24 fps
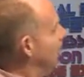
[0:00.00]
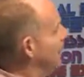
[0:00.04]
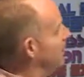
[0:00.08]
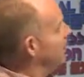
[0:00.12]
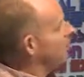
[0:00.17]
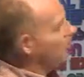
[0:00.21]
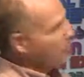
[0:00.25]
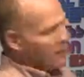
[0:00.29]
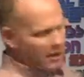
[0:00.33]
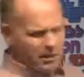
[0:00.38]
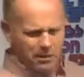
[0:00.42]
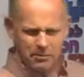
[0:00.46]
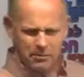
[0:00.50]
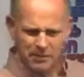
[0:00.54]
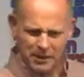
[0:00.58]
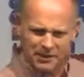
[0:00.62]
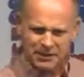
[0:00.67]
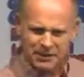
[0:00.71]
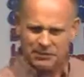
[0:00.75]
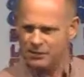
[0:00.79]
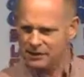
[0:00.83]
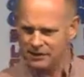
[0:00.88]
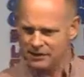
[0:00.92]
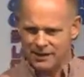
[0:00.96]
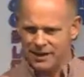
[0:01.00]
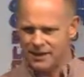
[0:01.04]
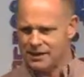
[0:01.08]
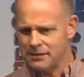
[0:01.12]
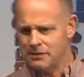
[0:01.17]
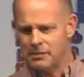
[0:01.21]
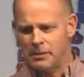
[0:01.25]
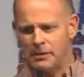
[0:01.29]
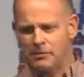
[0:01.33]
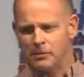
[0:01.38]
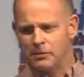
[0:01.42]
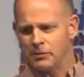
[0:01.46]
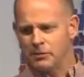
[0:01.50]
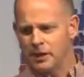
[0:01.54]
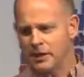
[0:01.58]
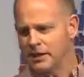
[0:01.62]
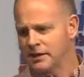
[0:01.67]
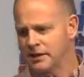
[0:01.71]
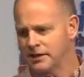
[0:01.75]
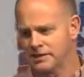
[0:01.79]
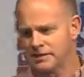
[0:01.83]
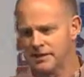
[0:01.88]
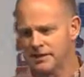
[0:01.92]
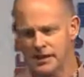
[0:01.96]
and one of the biggest mistakes people make,
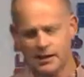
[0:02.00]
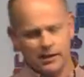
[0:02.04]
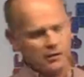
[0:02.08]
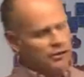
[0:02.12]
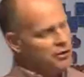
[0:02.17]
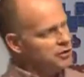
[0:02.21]
is take